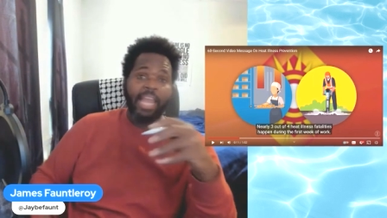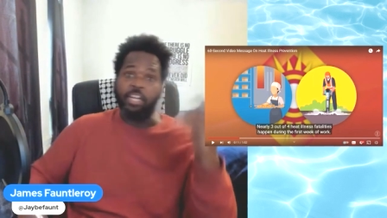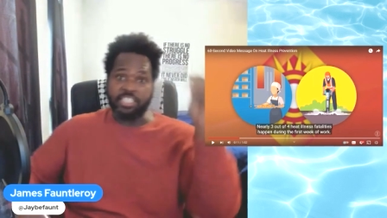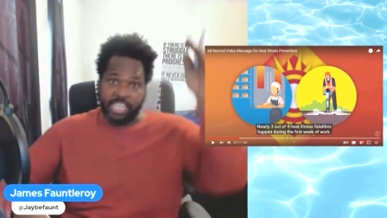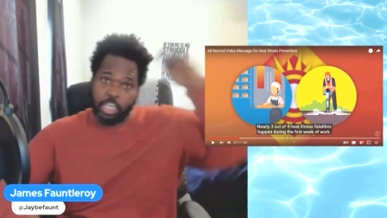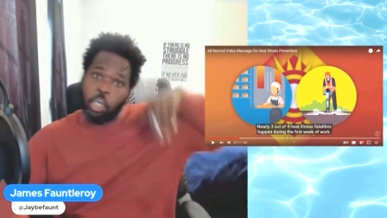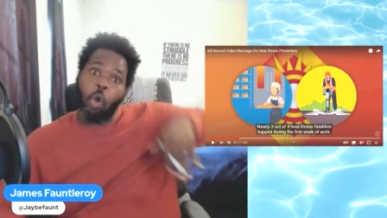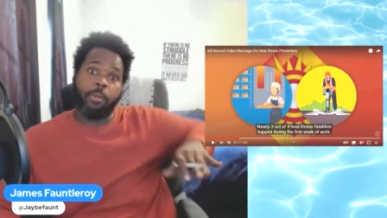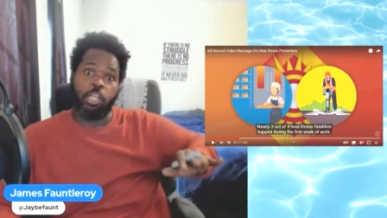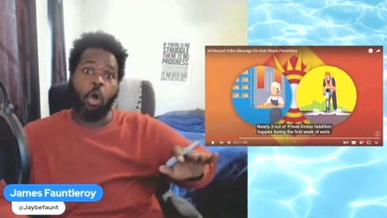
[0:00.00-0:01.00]
Now the city
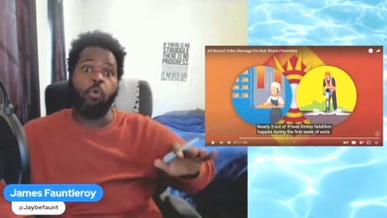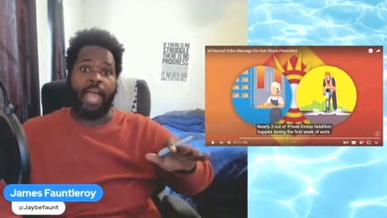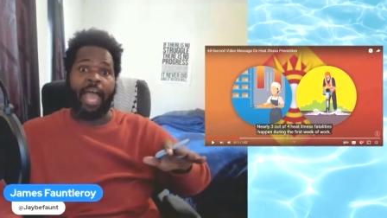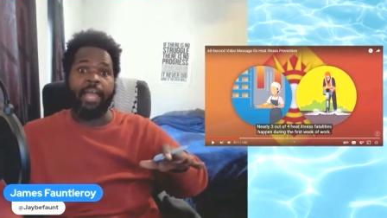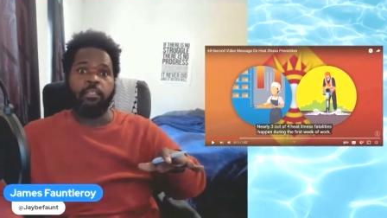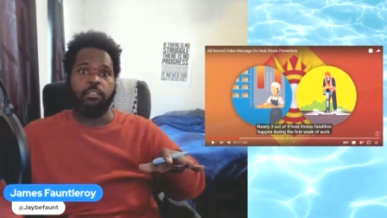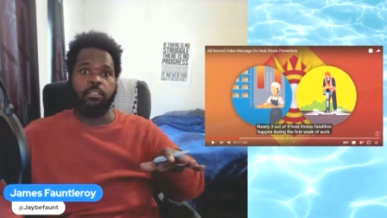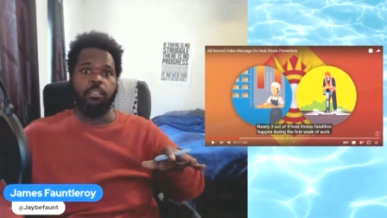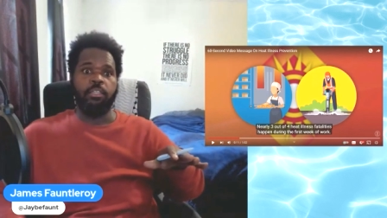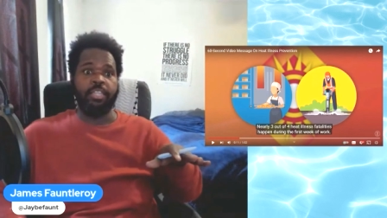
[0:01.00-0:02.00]
can go below that.
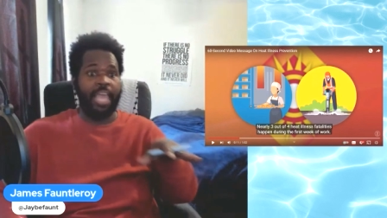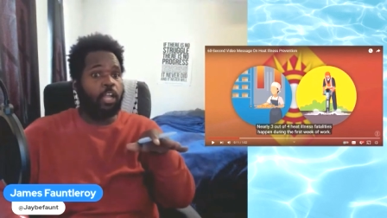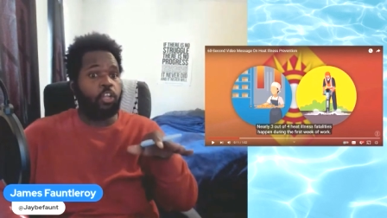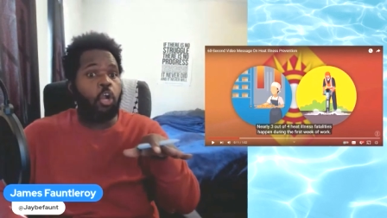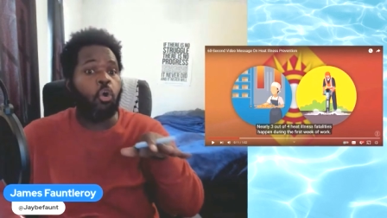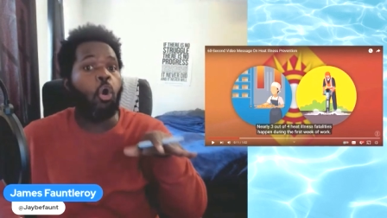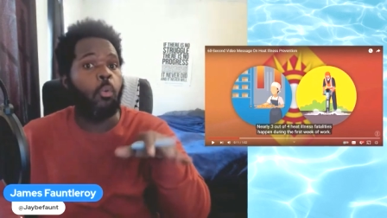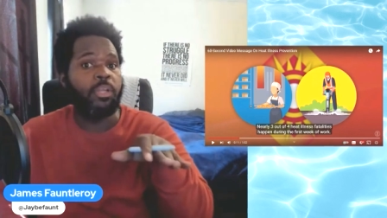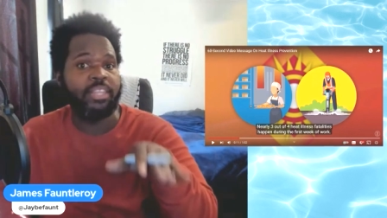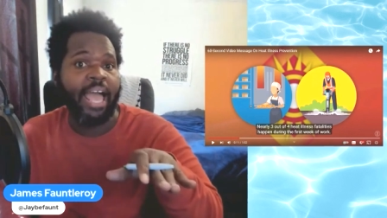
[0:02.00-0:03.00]
They, they're
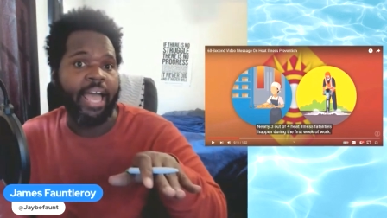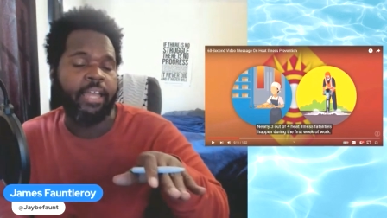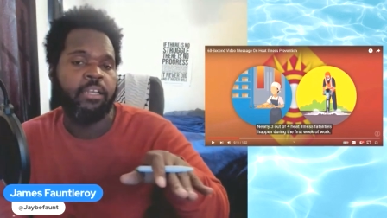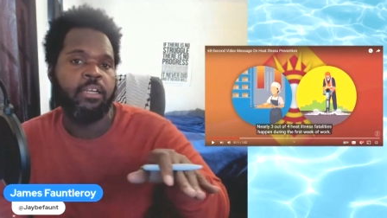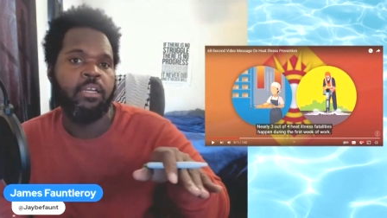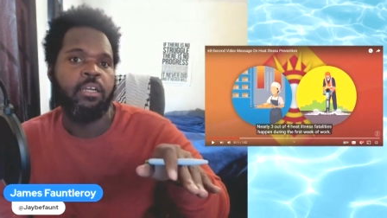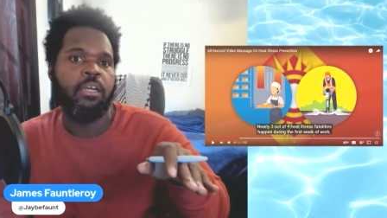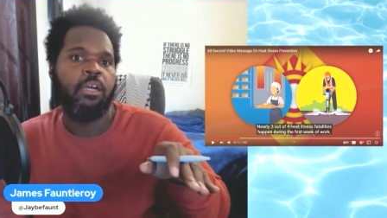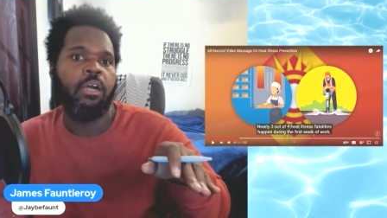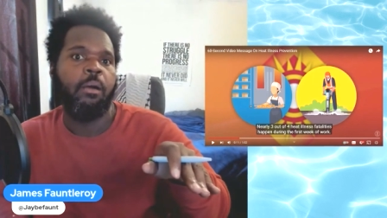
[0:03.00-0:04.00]
cool with that.
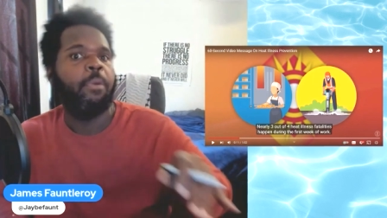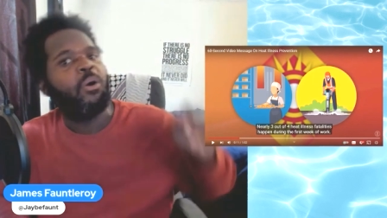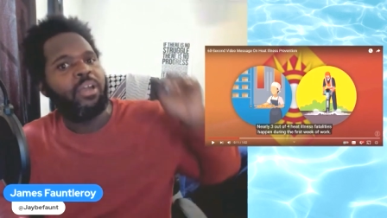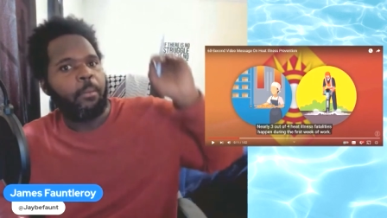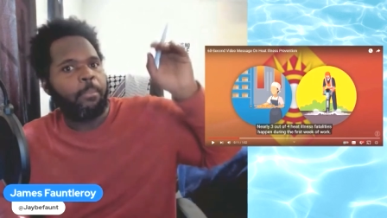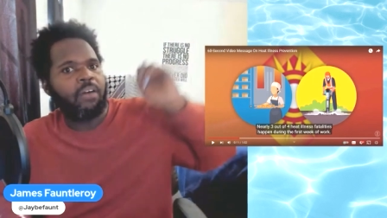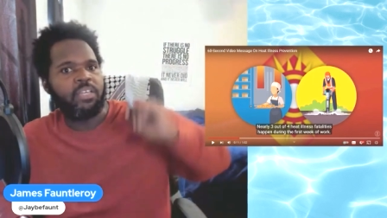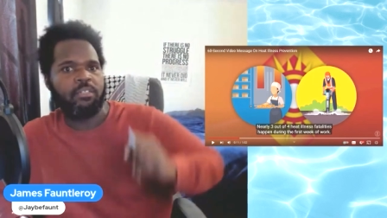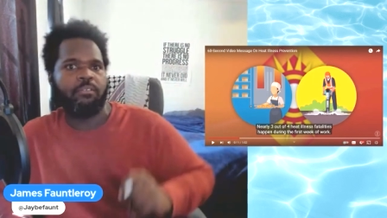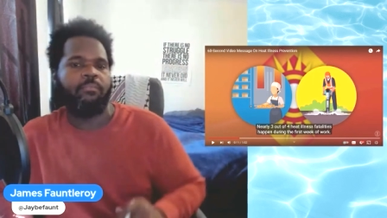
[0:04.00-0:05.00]
But going
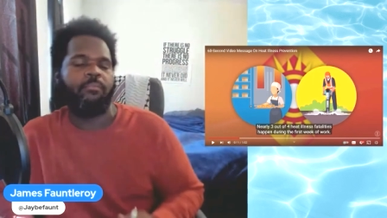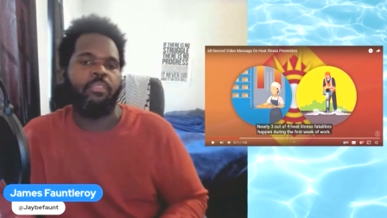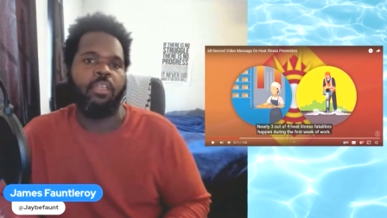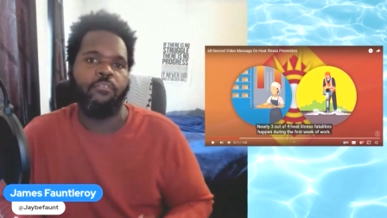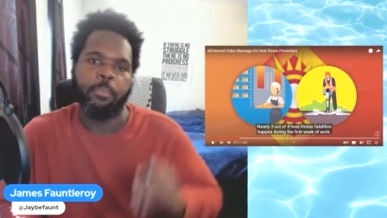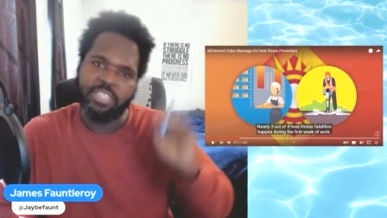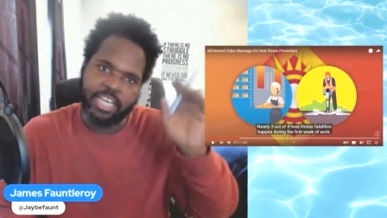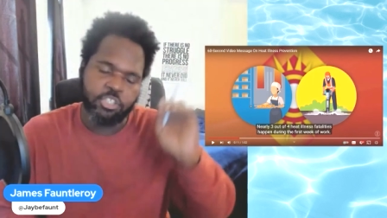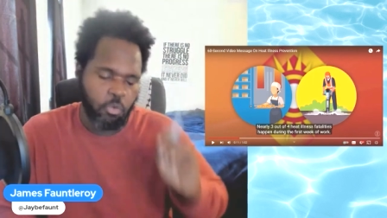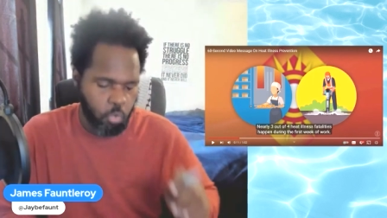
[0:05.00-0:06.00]
above it for
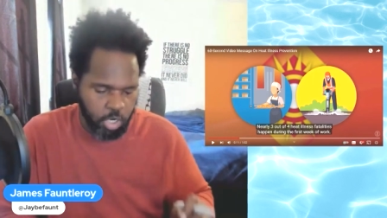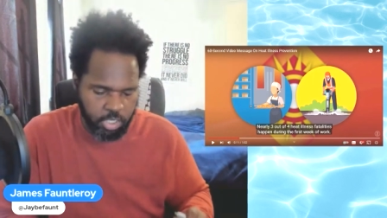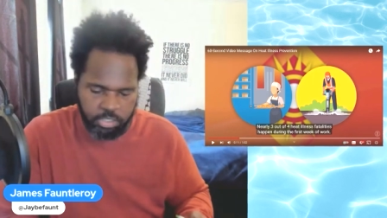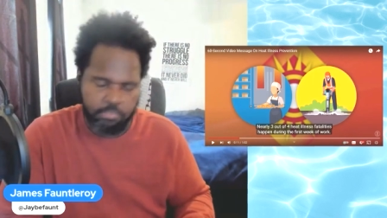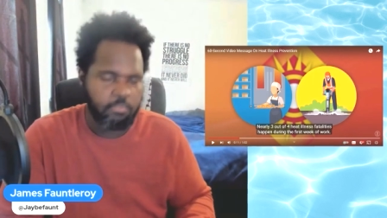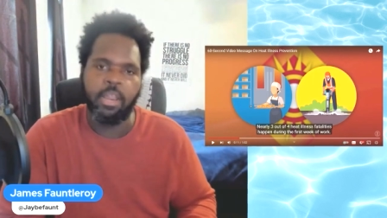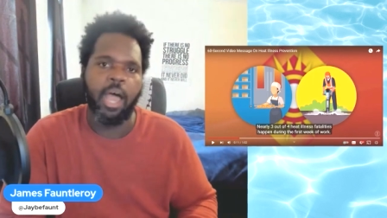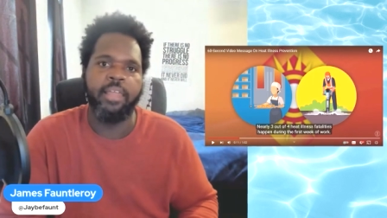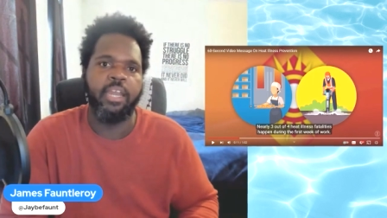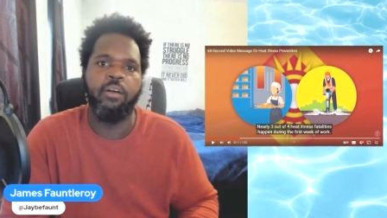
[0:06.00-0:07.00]
protection of workers,
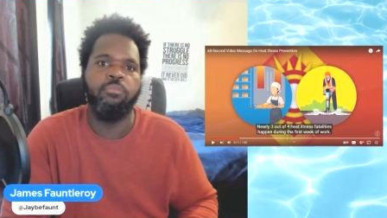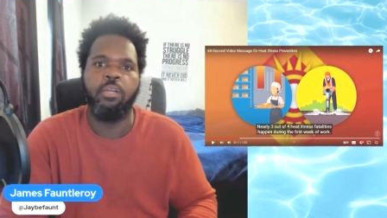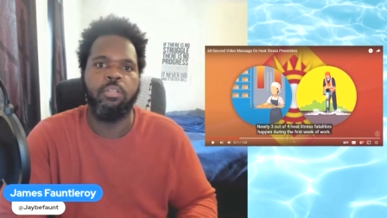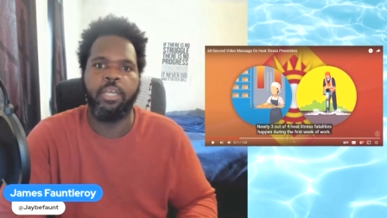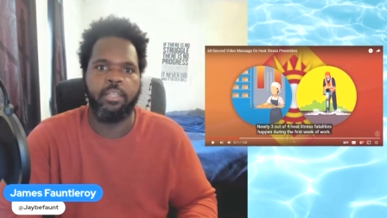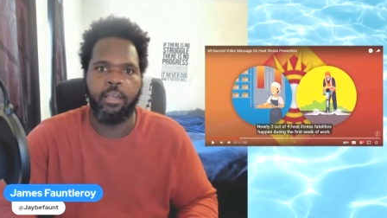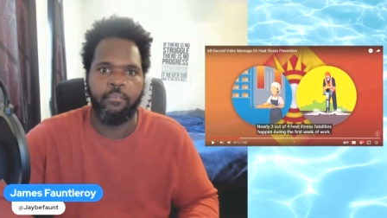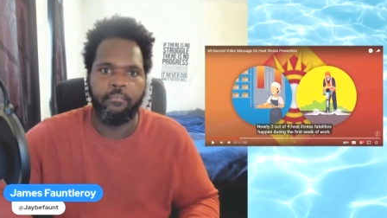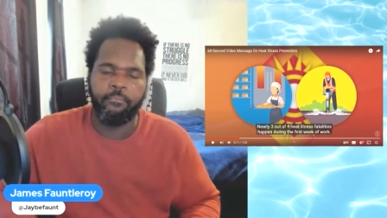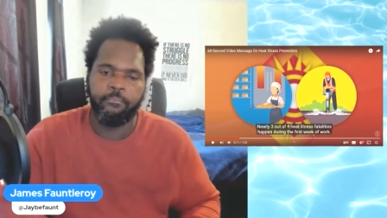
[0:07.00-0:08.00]
nah, they don't they don't like that.